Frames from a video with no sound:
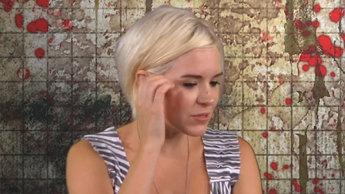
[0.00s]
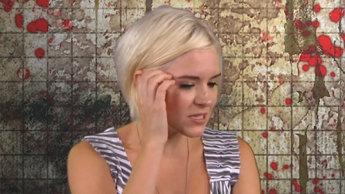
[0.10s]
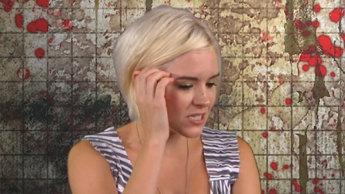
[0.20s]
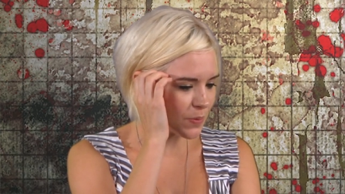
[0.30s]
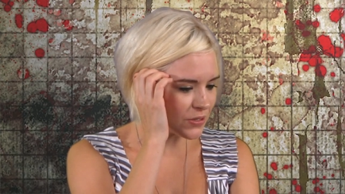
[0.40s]
was
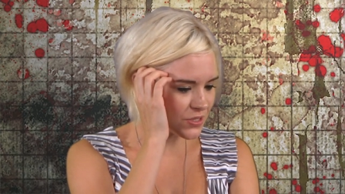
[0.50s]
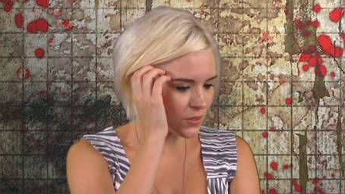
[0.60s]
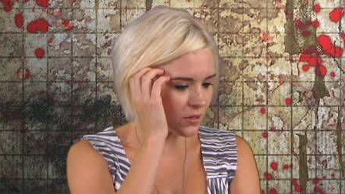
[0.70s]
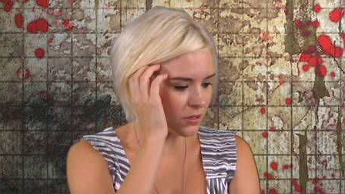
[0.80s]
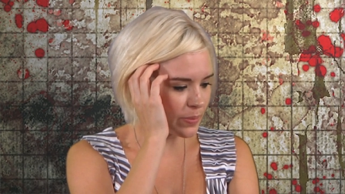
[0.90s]
exposed to
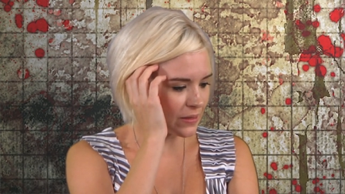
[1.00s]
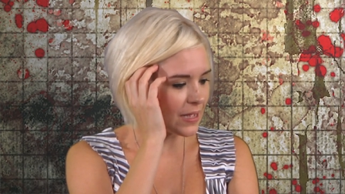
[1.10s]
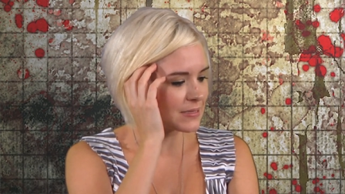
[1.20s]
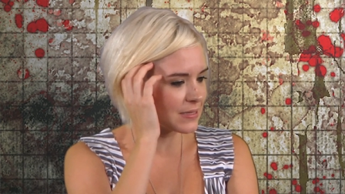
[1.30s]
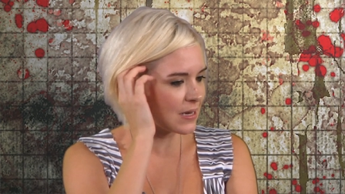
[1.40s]
it a little bit
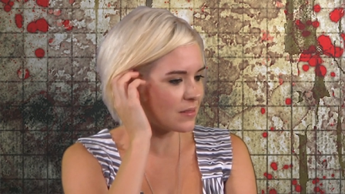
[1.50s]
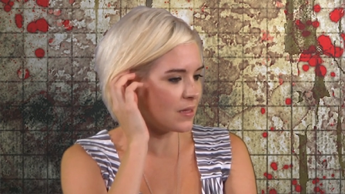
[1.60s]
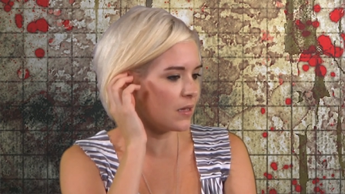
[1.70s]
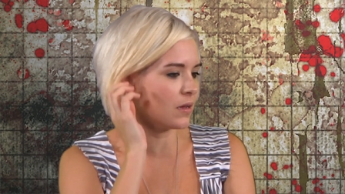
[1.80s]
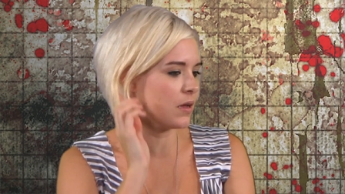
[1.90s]
less than I
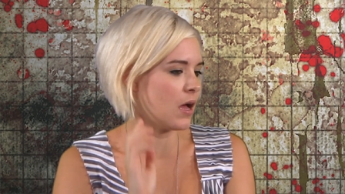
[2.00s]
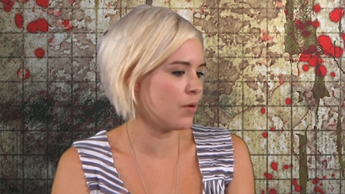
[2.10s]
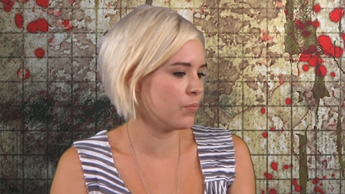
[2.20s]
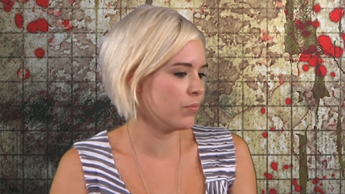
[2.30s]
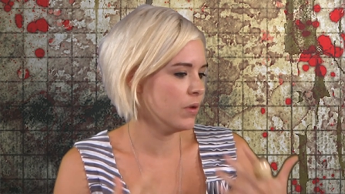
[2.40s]
think
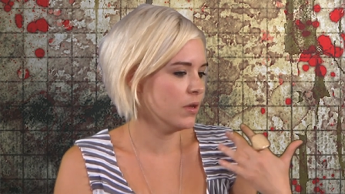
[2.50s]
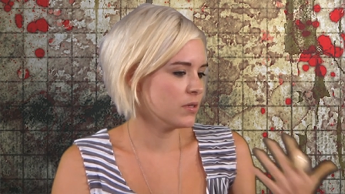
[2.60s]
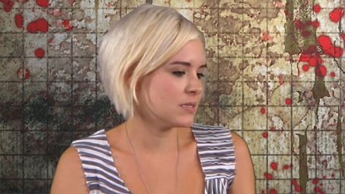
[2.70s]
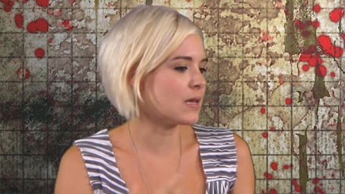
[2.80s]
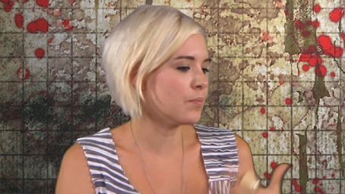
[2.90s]
um,
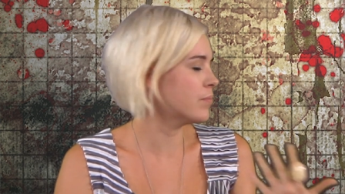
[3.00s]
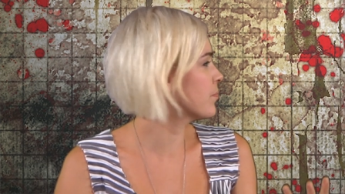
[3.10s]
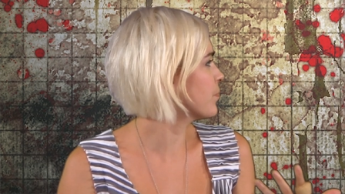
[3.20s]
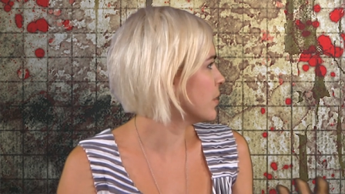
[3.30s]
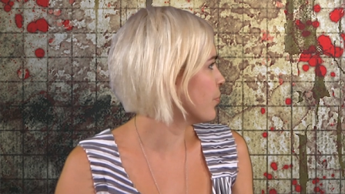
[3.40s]
some
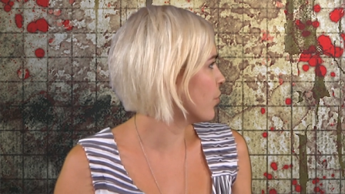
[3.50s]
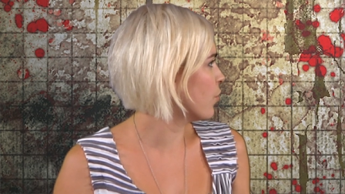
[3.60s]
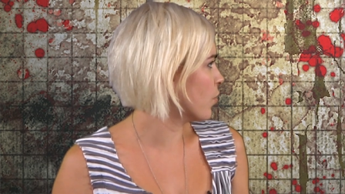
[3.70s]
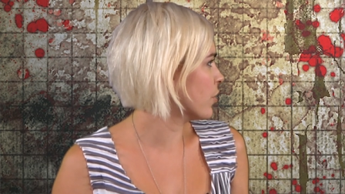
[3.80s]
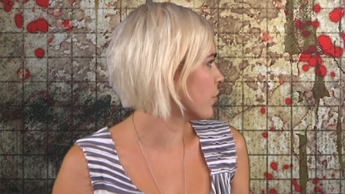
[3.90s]

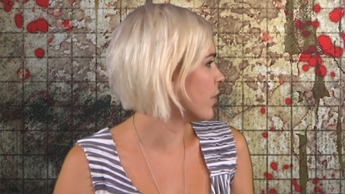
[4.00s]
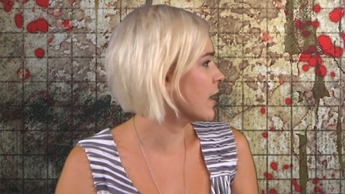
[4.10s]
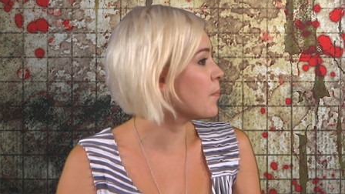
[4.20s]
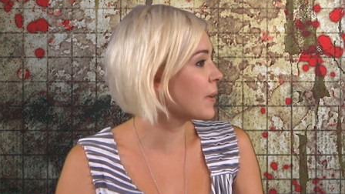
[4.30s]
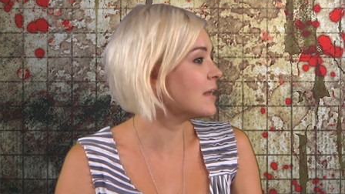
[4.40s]
people were growing
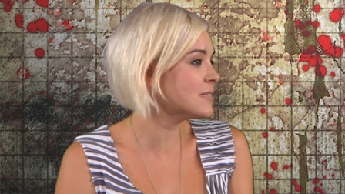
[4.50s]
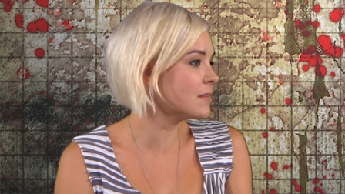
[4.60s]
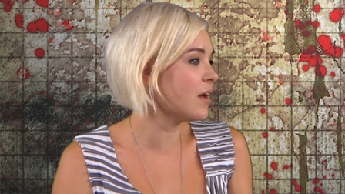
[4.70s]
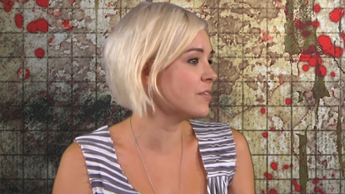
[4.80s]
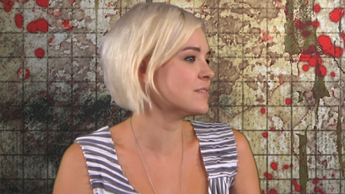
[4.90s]
up. But I did
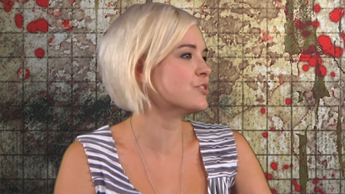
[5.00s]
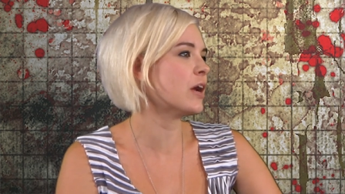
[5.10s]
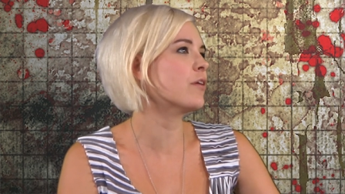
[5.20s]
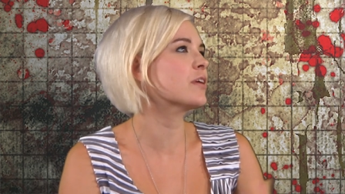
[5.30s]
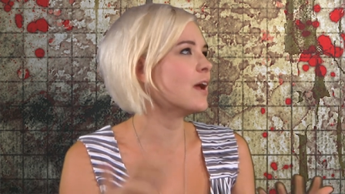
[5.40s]
yeah. love it as a
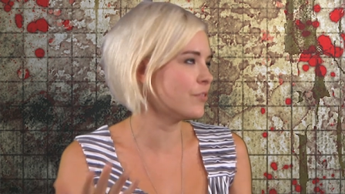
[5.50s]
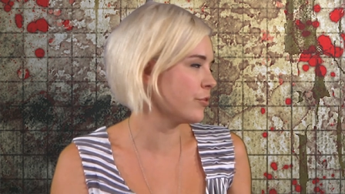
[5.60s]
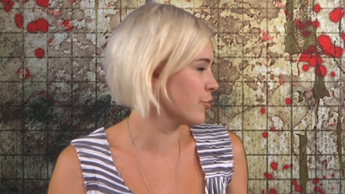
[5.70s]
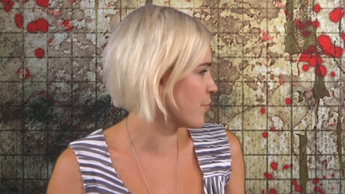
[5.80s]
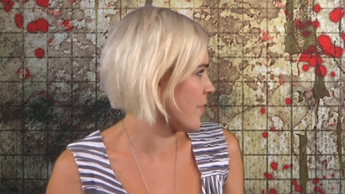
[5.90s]
child, and I have an
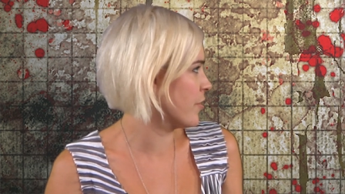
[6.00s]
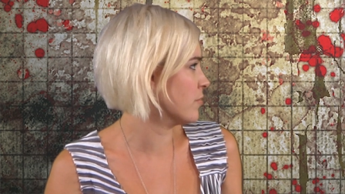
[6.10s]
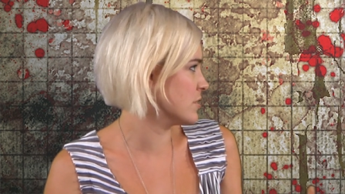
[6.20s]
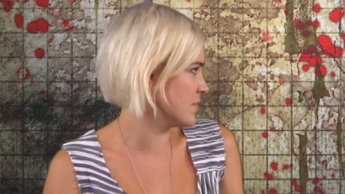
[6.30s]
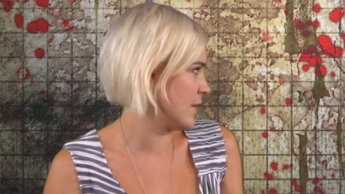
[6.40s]
older brother,
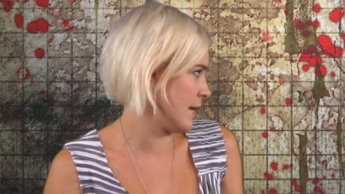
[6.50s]
which is